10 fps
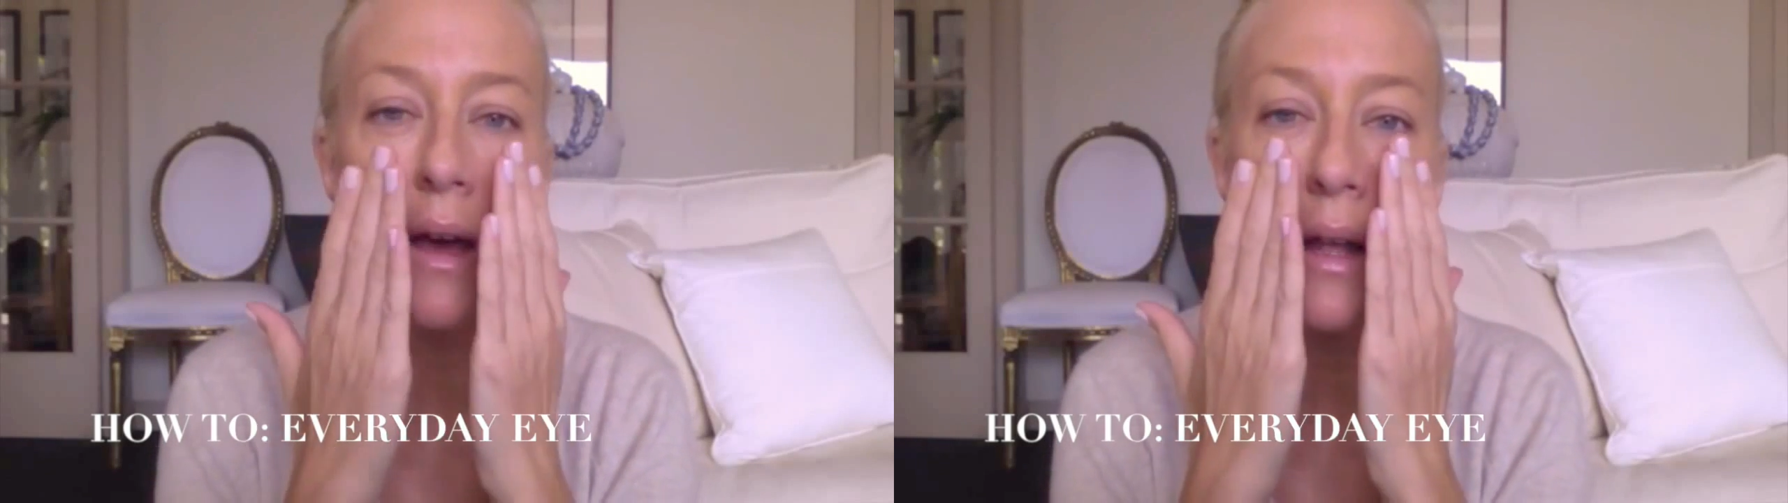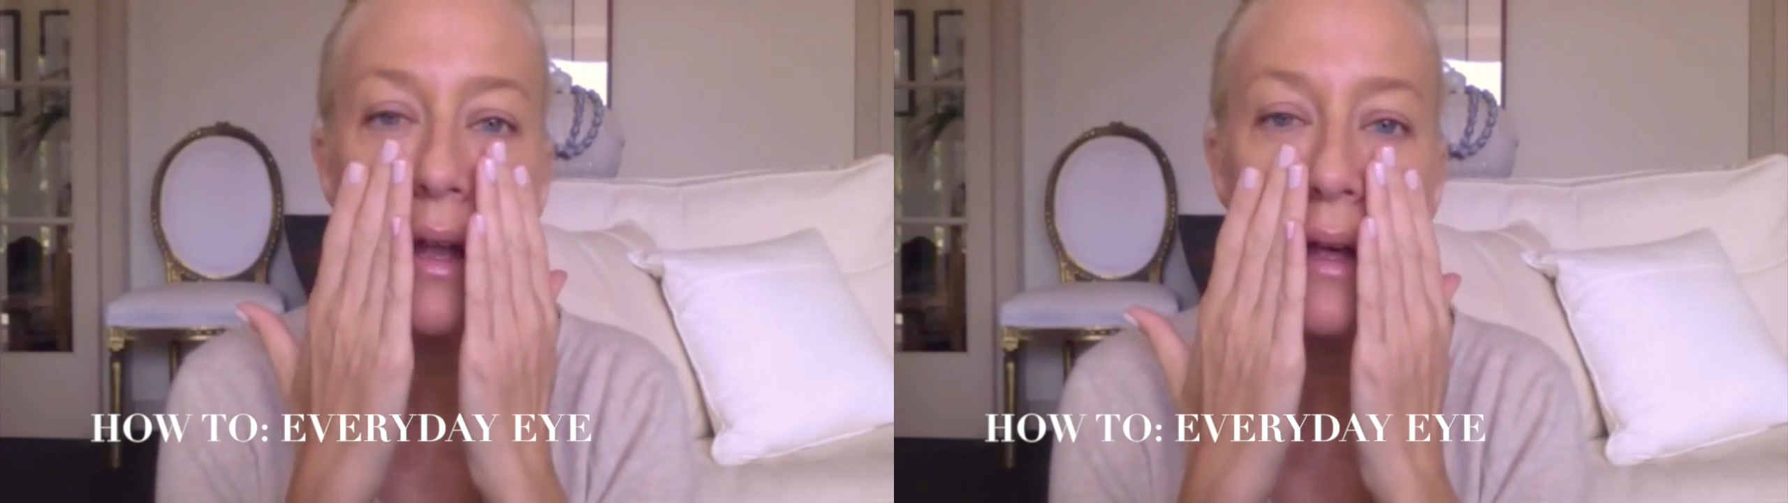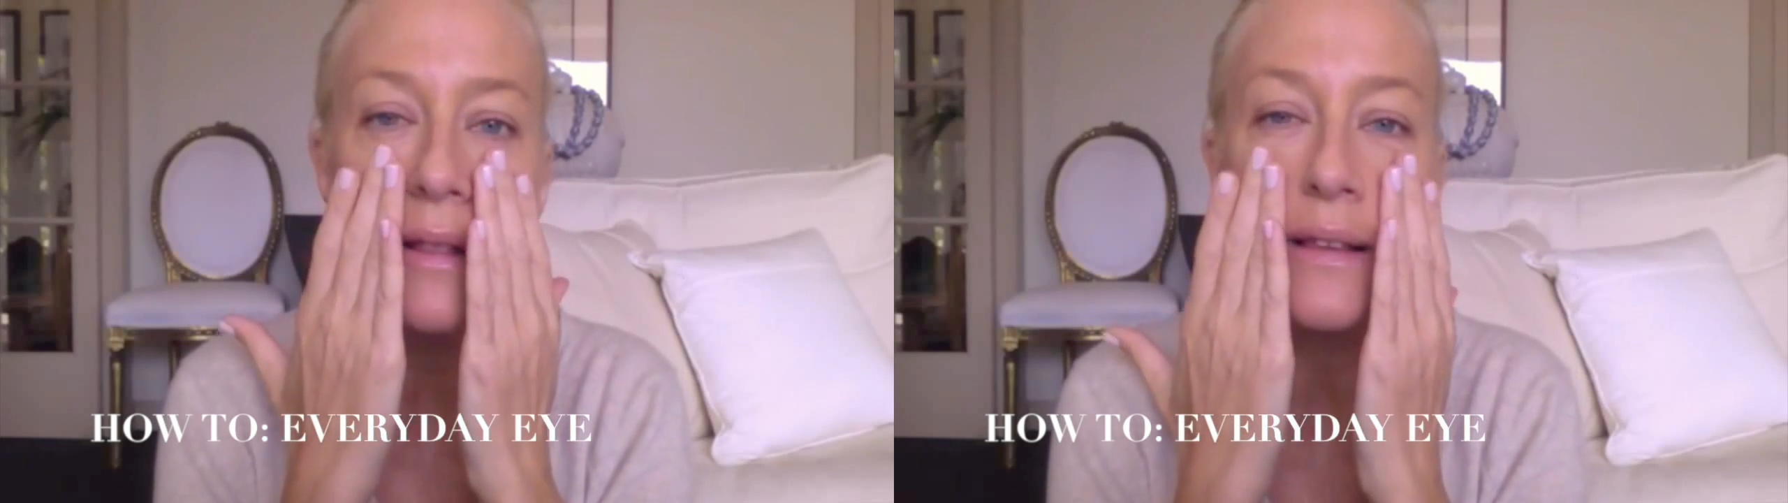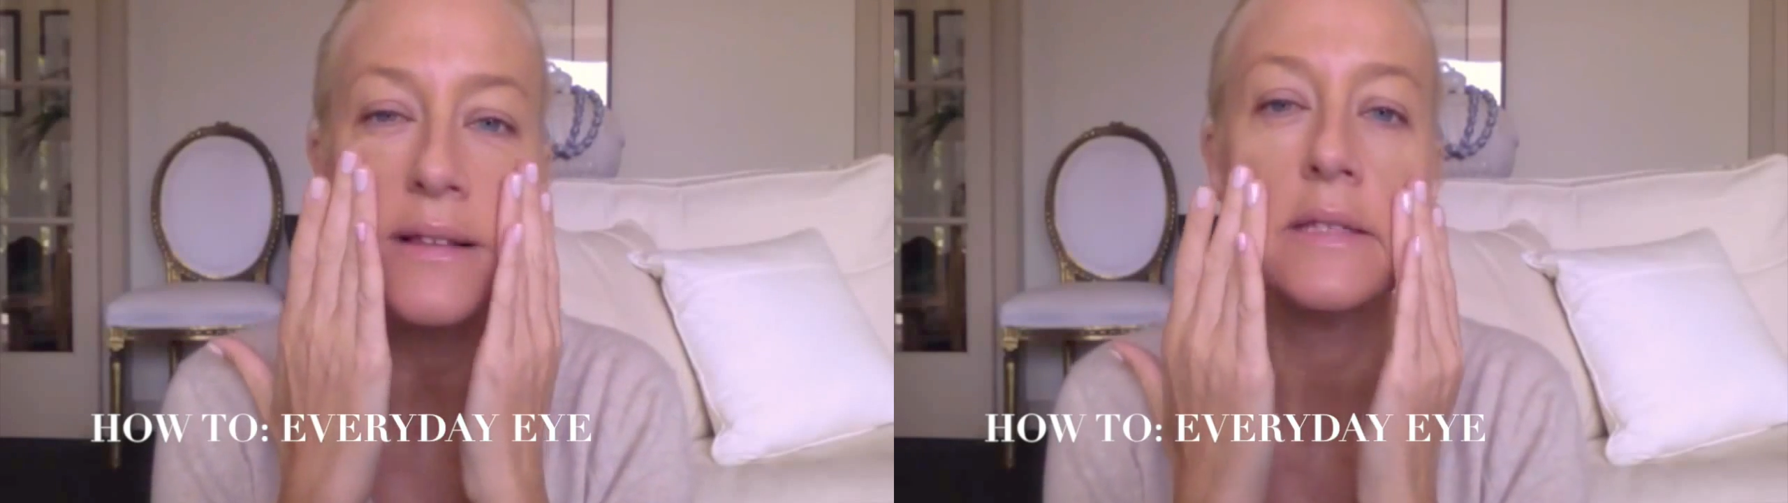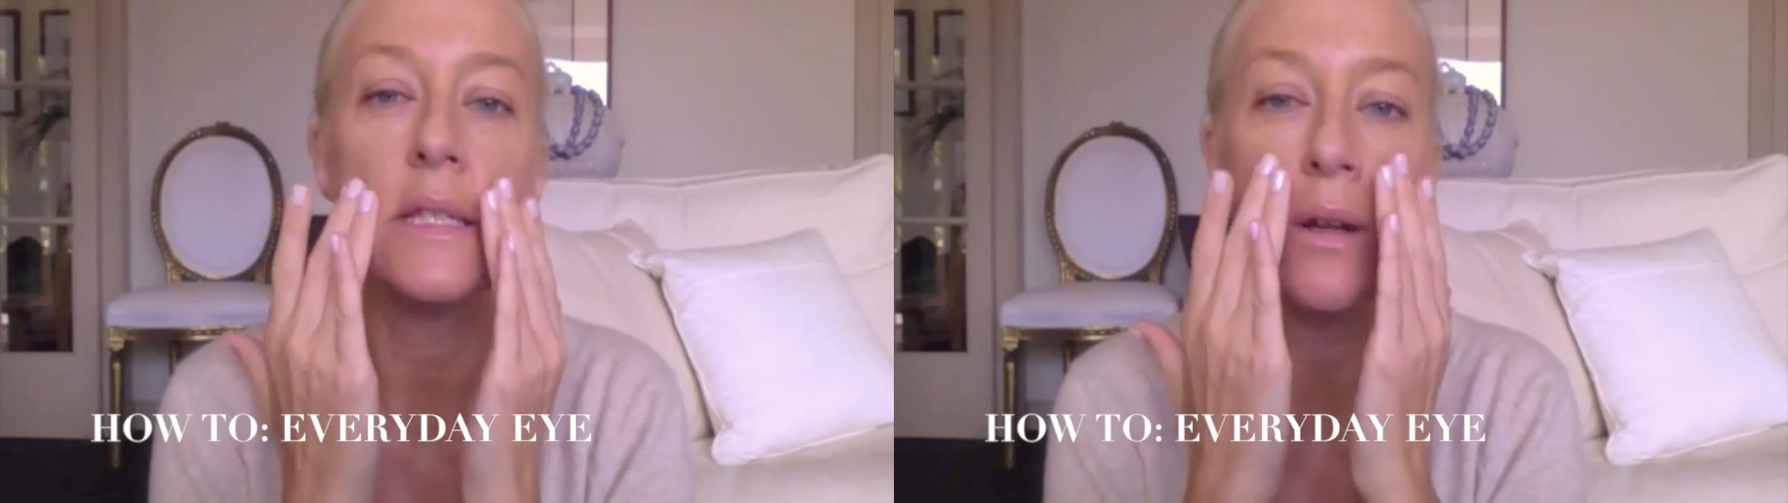I like
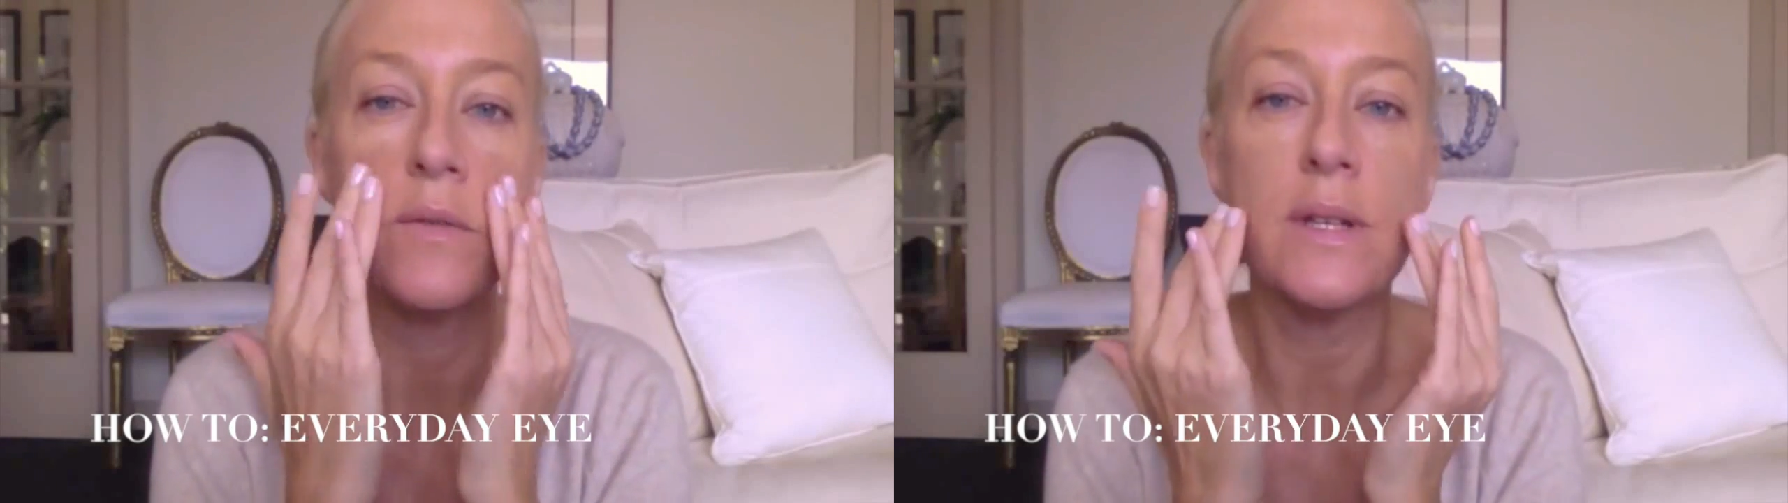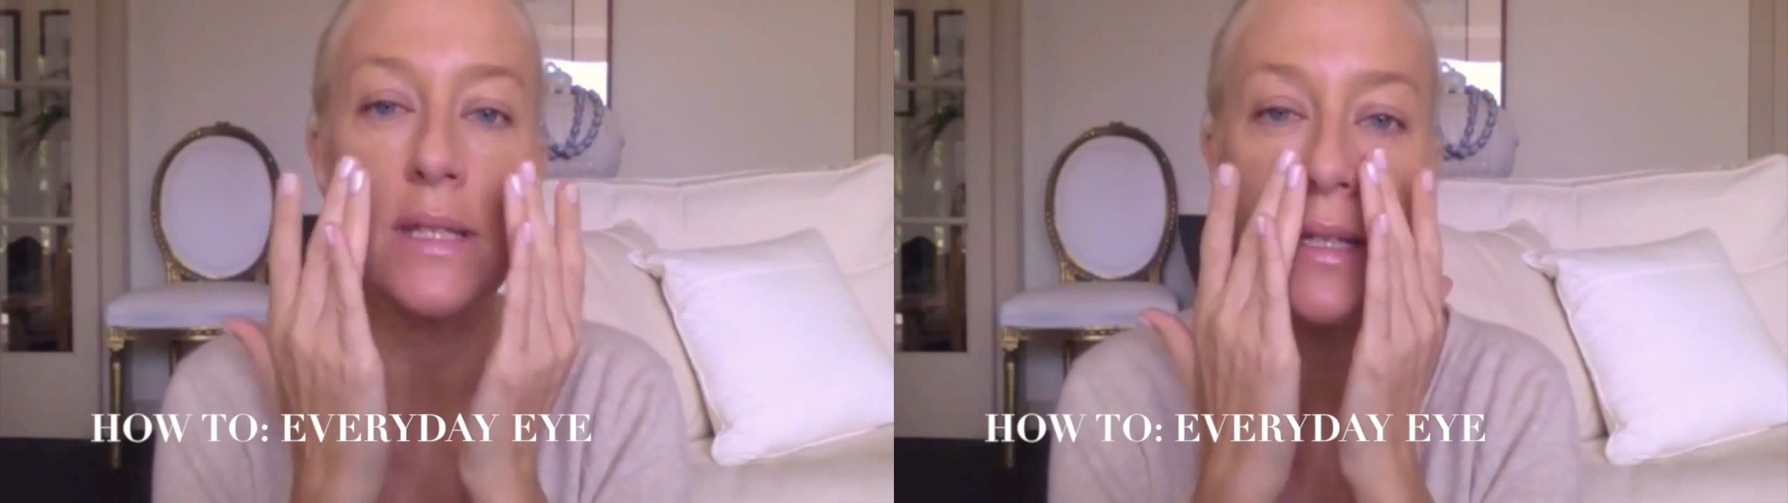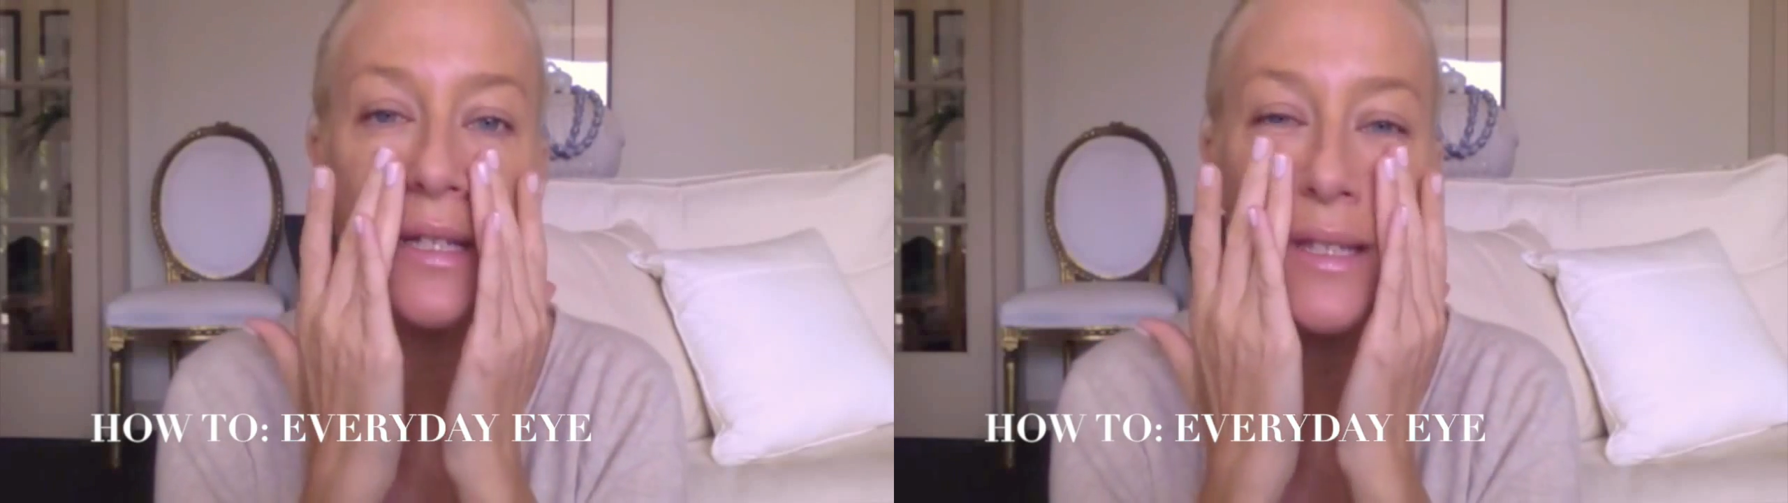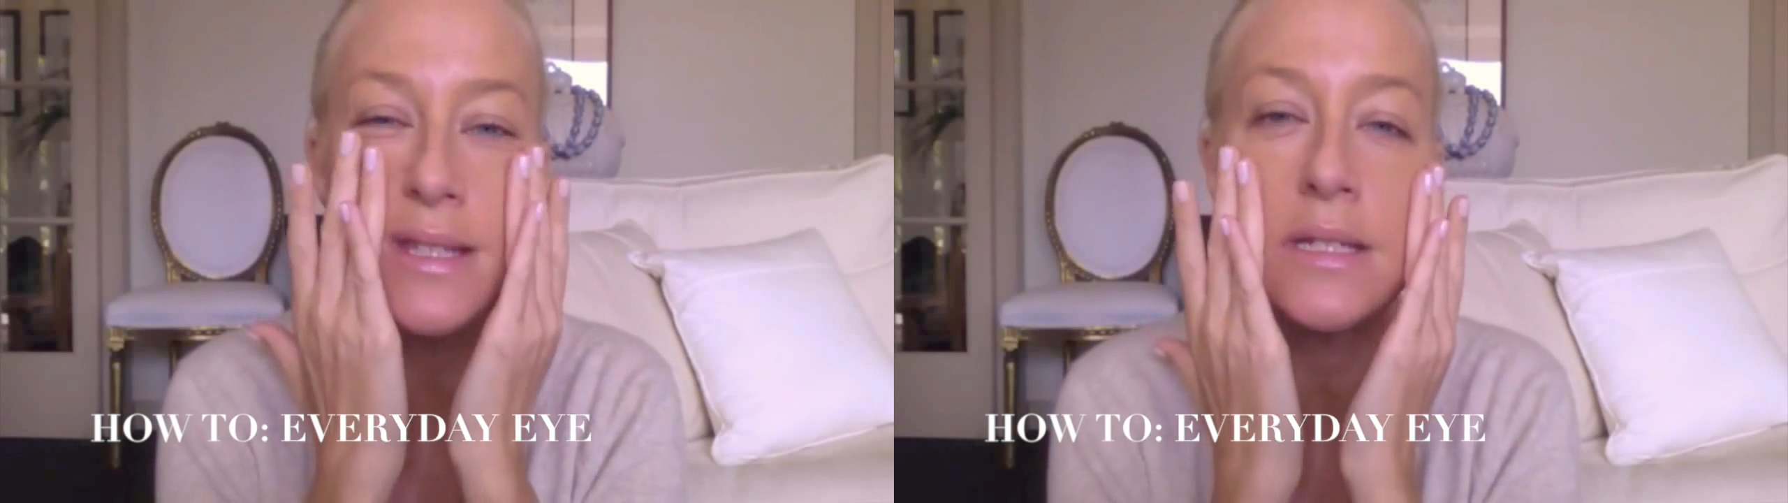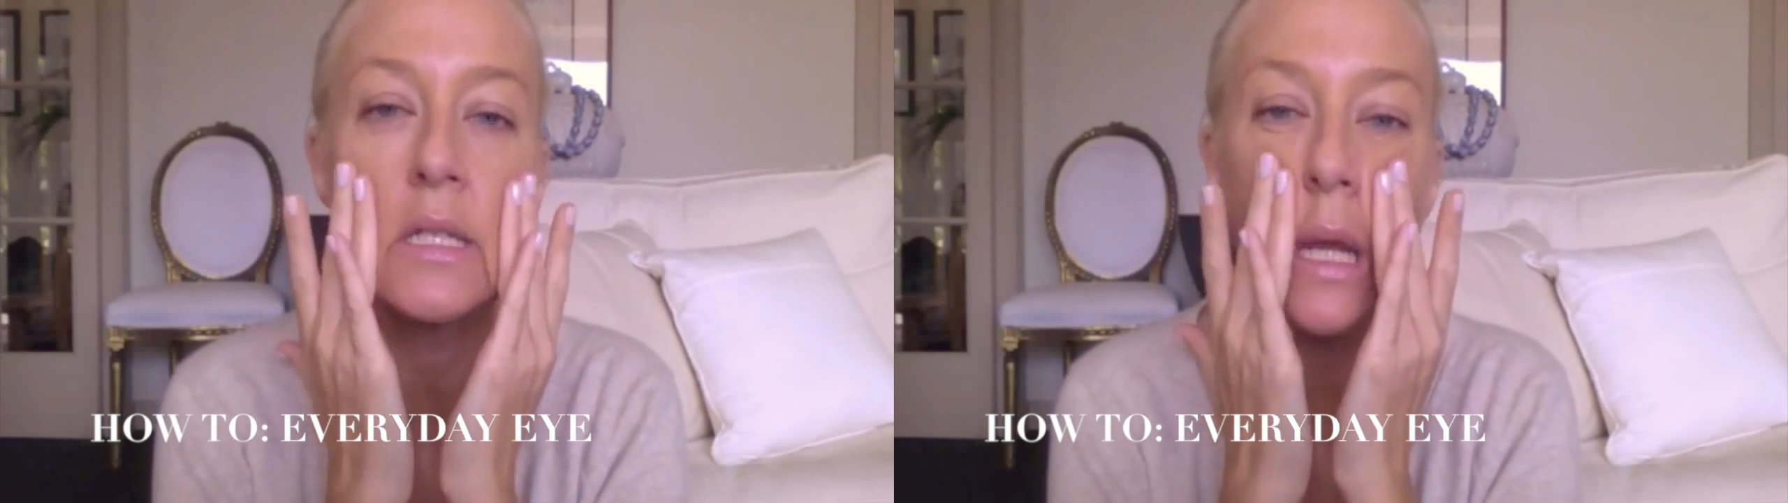things that obviously
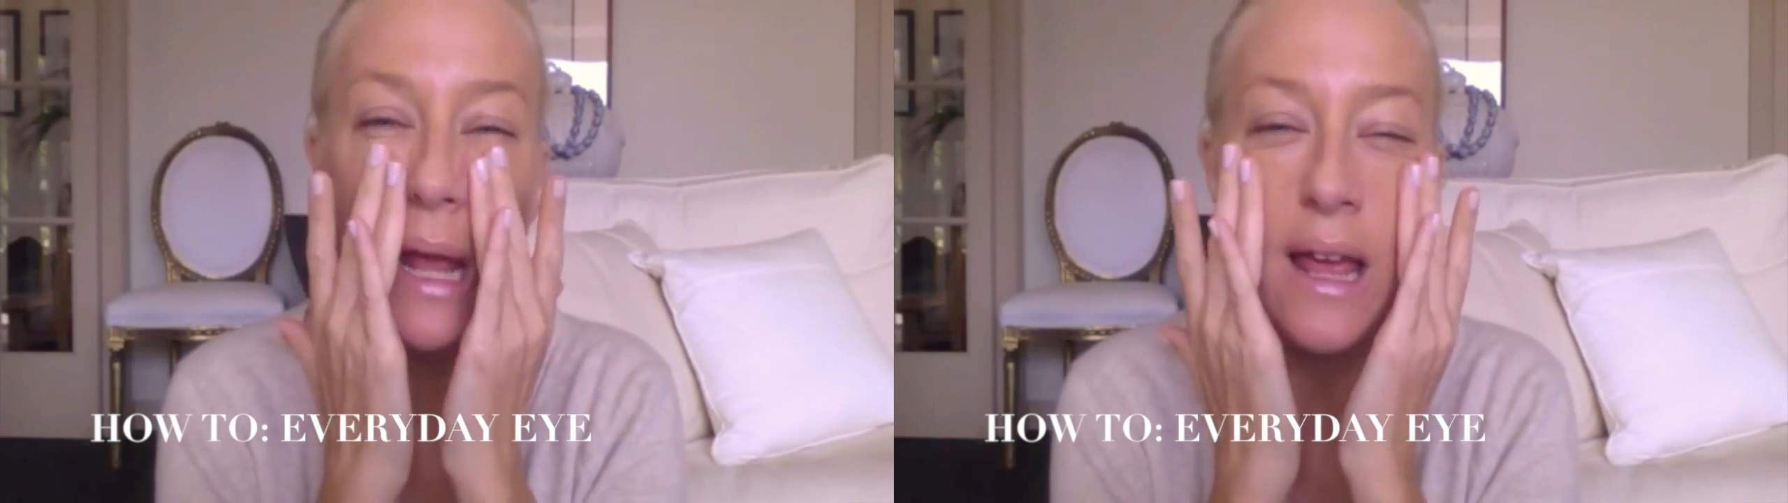just